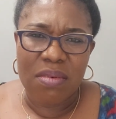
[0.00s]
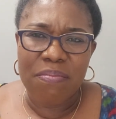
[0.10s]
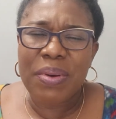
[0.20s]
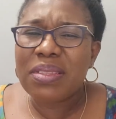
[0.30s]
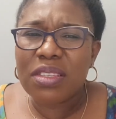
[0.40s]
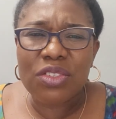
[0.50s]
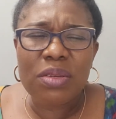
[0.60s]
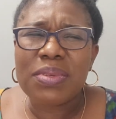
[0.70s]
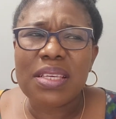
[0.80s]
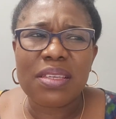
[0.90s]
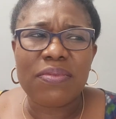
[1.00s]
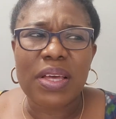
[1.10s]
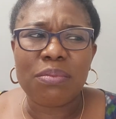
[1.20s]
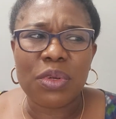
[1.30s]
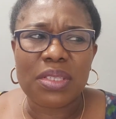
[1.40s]
But it seems as if
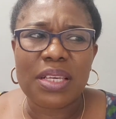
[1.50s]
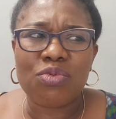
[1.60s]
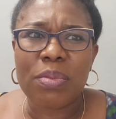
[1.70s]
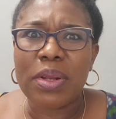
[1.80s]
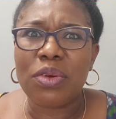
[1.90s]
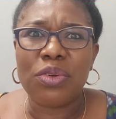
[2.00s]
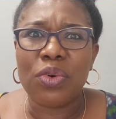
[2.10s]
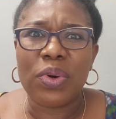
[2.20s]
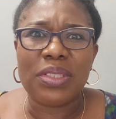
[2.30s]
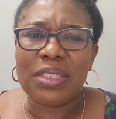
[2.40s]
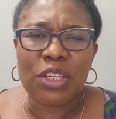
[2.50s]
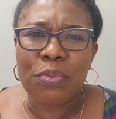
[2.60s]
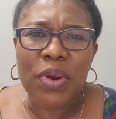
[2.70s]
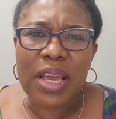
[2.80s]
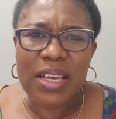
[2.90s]
that most times women don't know what the deal
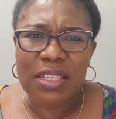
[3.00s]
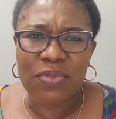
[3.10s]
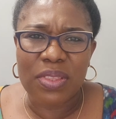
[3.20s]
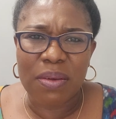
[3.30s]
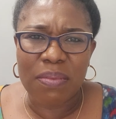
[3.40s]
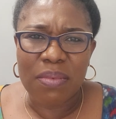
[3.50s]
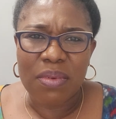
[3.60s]
breaker is for them.